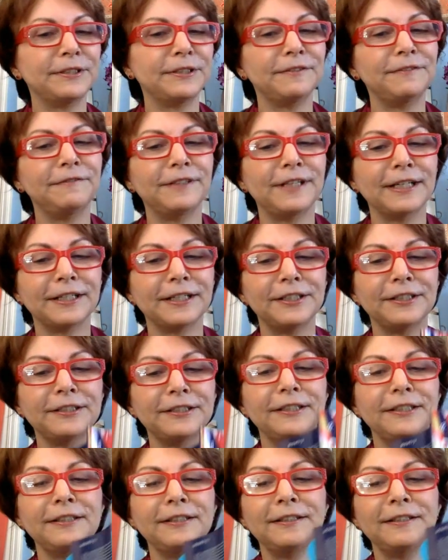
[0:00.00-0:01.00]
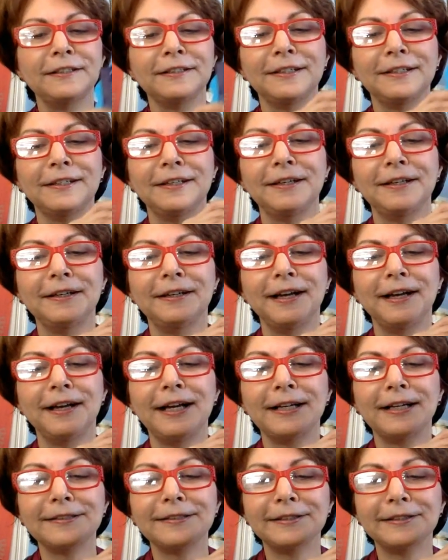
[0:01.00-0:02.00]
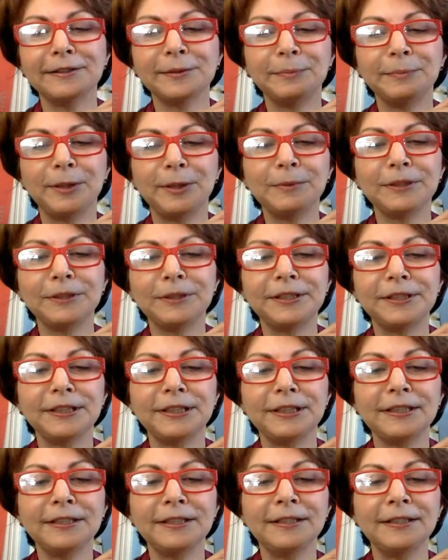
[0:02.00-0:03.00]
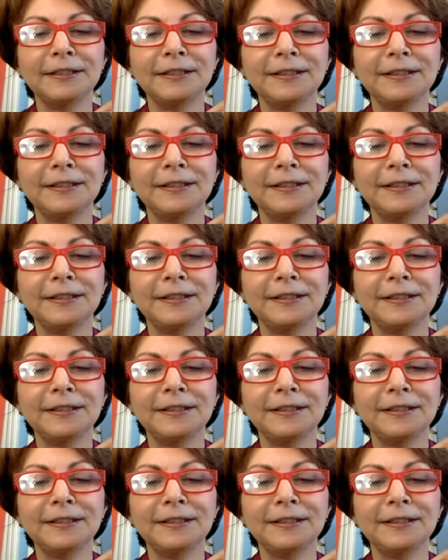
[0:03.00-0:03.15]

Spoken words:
Deflection, Accents Publishing,